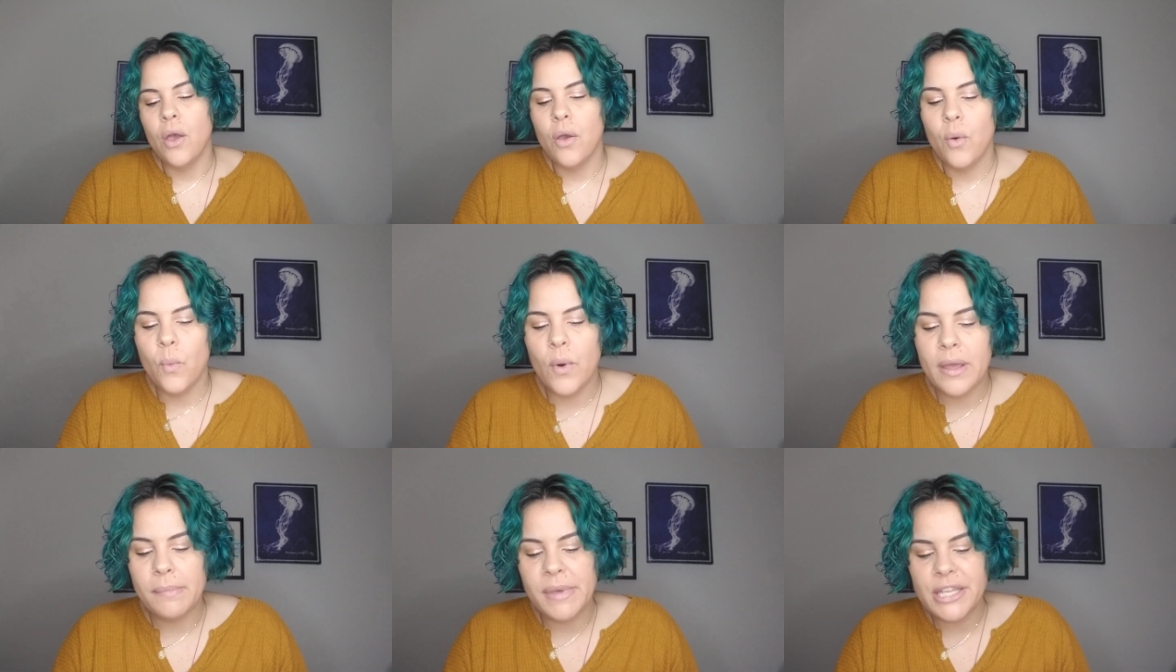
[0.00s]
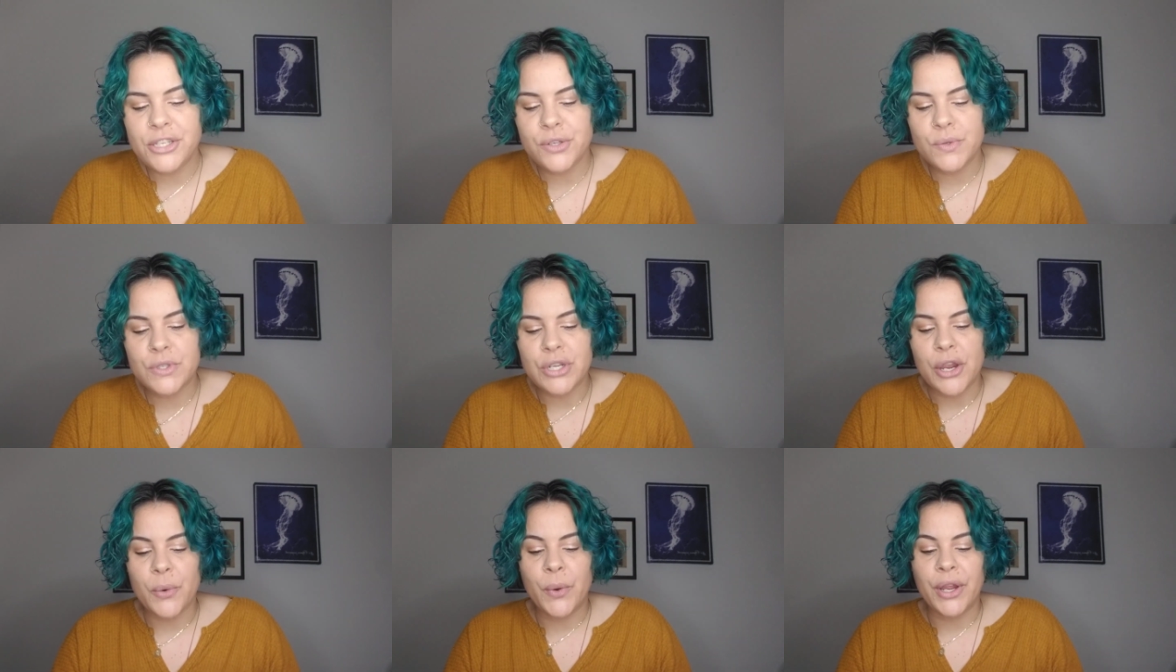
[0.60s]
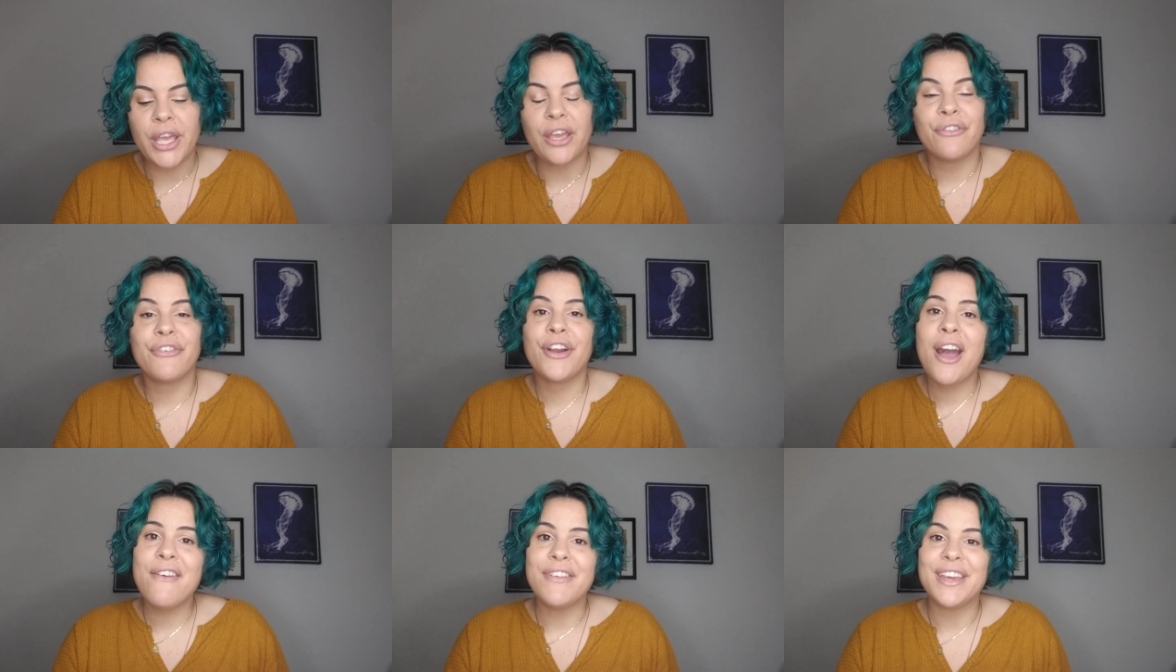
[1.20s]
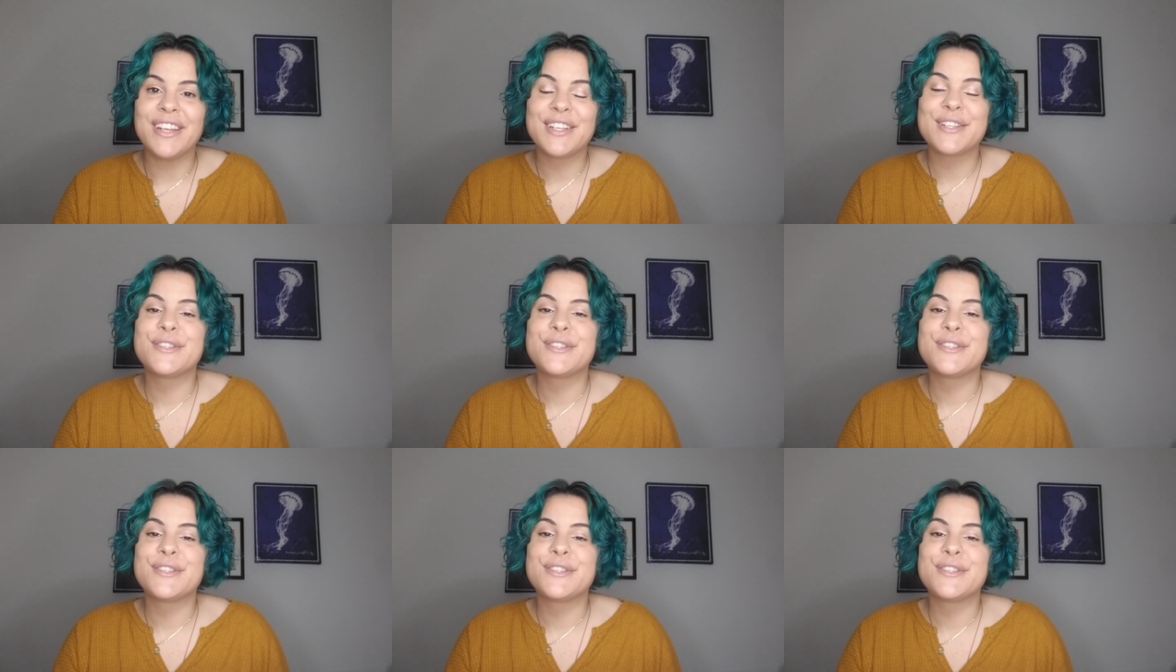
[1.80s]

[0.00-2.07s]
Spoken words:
What made you start working for Coven?